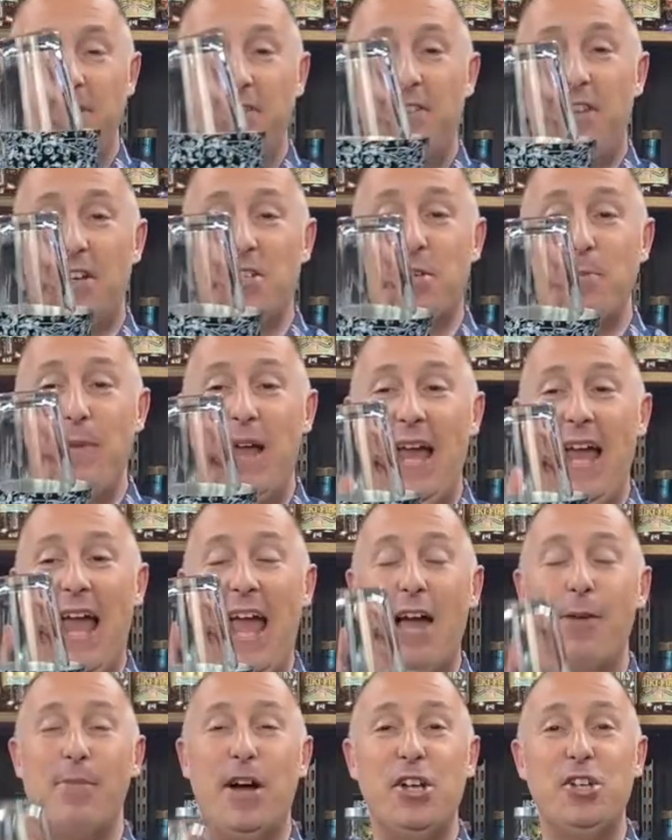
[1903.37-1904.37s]
Doesn't matter
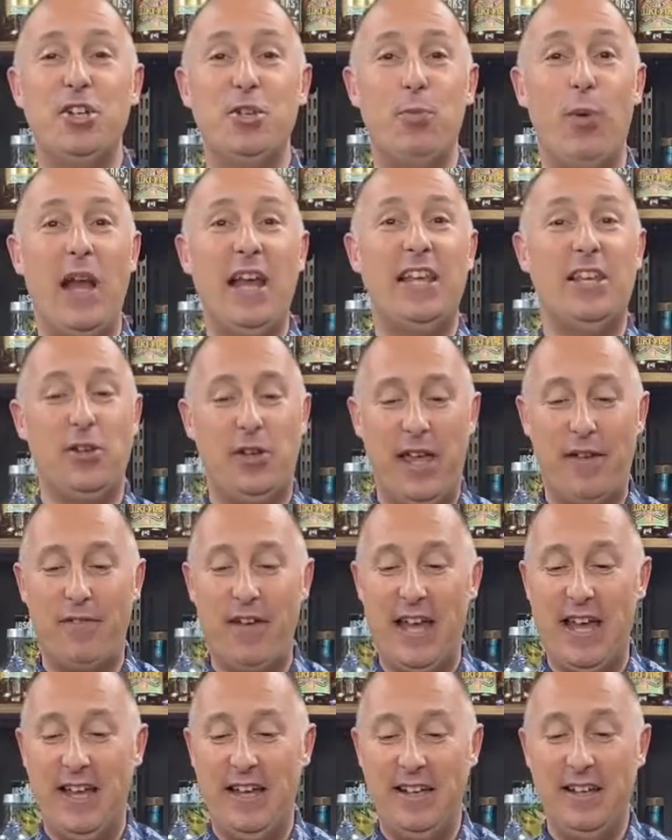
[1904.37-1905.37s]
how much welly you give
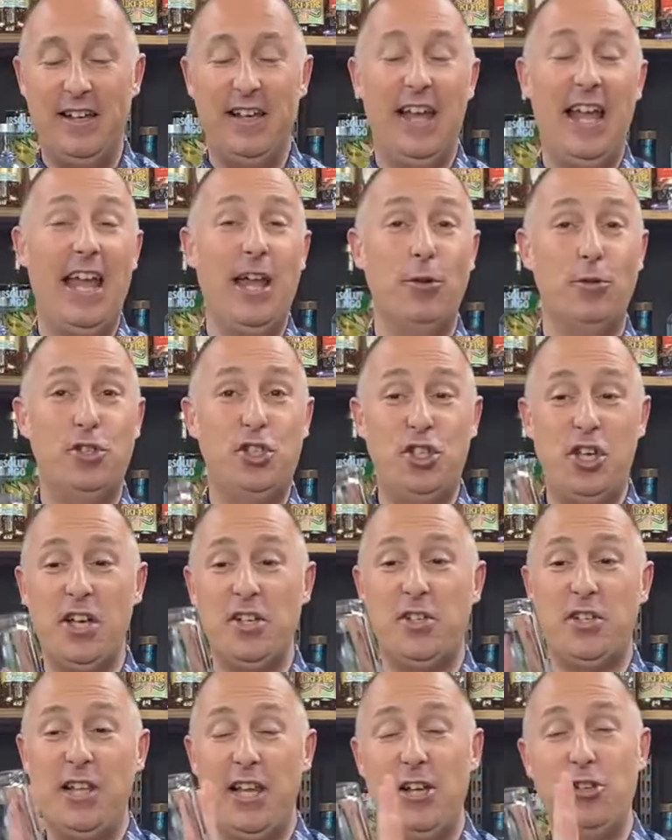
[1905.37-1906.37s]
it. It'll
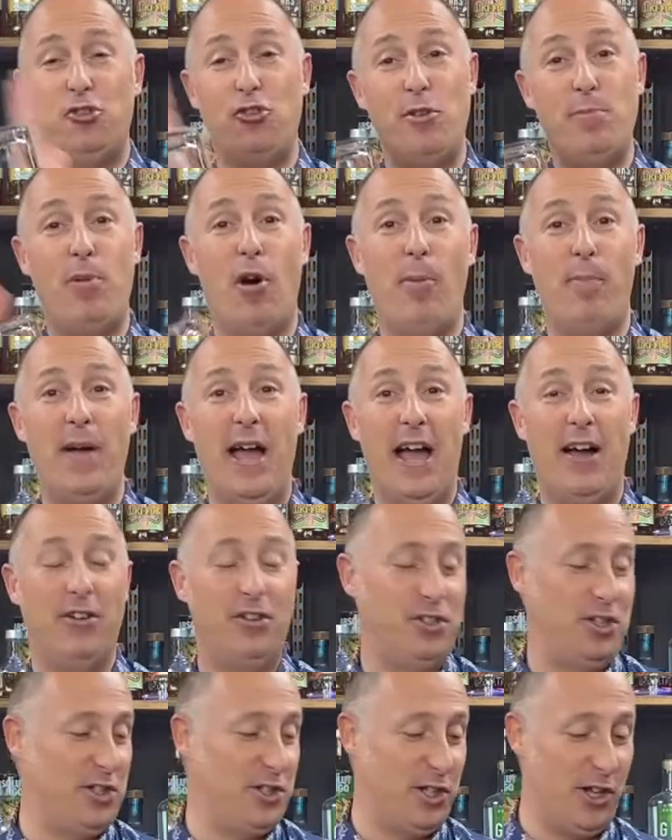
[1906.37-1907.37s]
just literally pop out
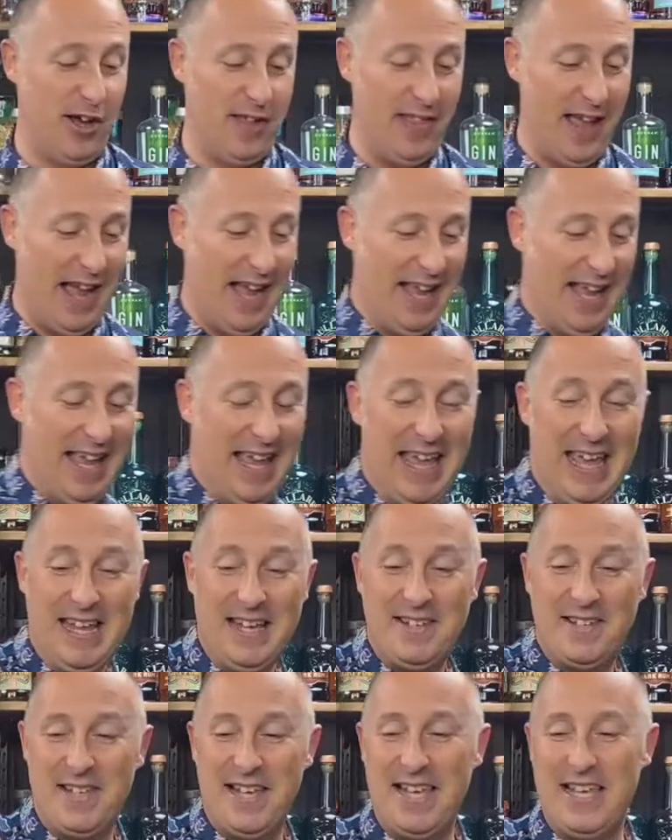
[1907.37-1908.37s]
just like that.
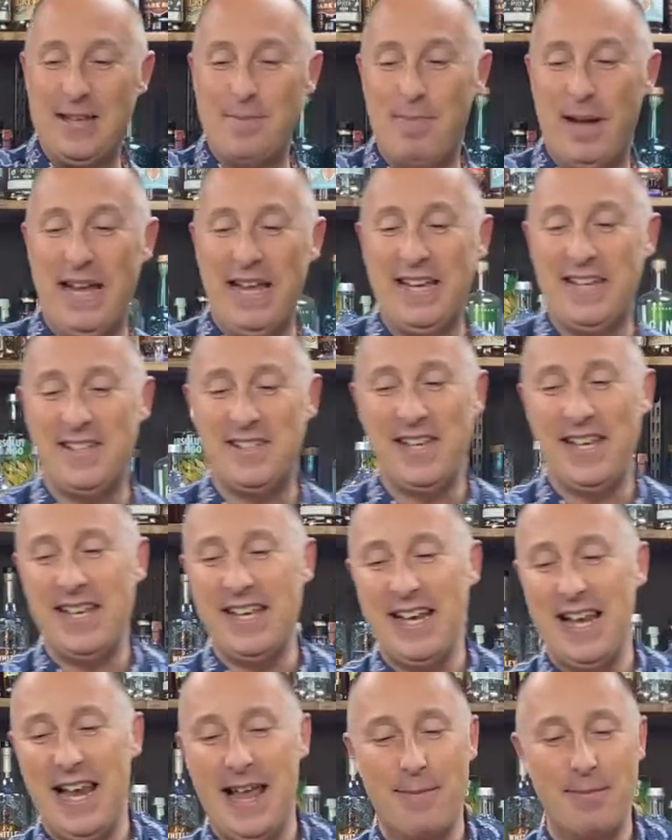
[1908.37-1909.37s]
Easy peasy
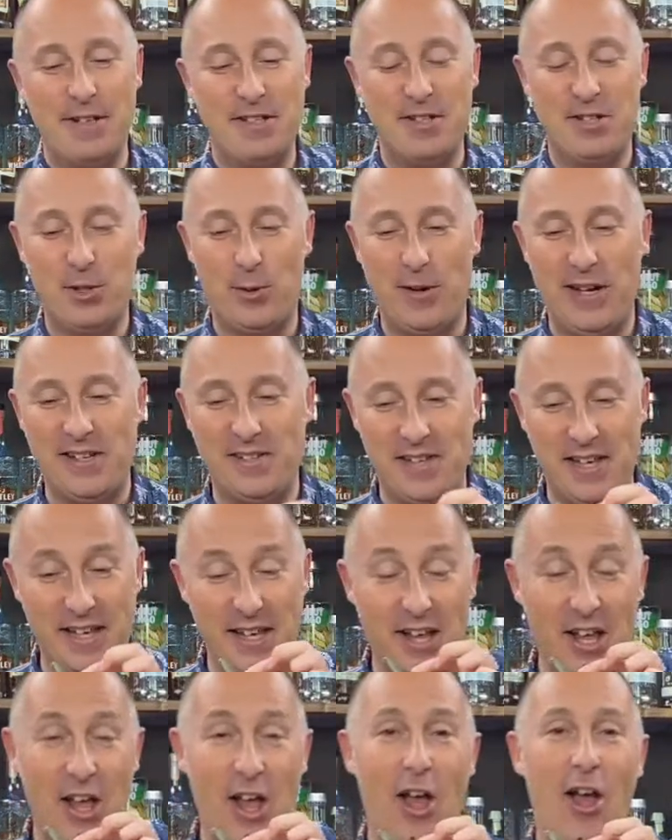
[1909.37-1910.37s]
lemon squeezy.
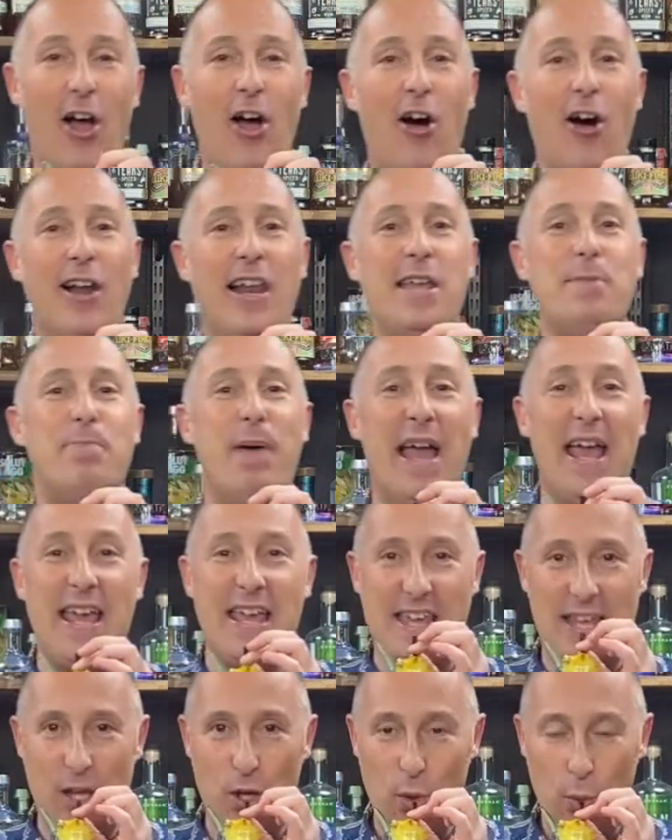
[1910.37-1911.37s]
Holly
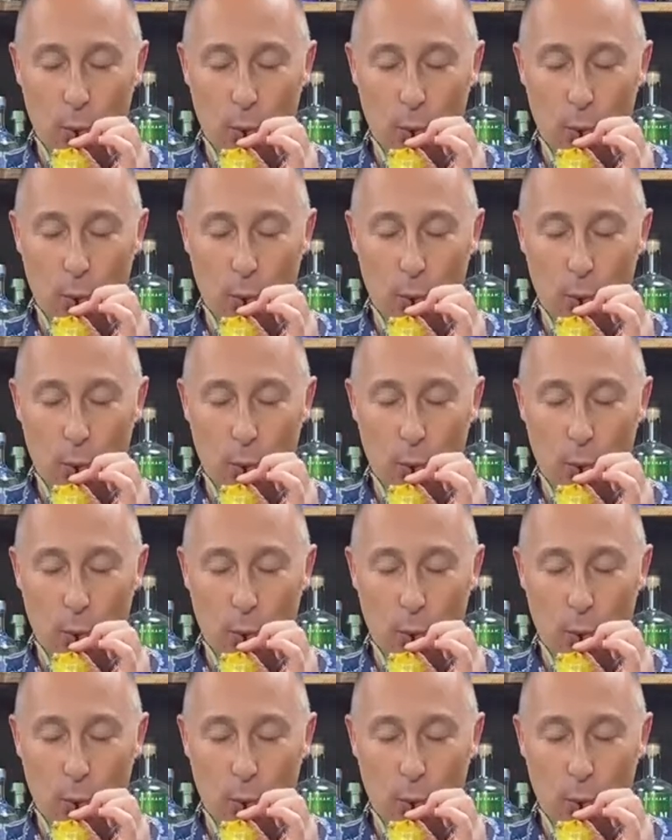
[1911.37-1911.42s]
P.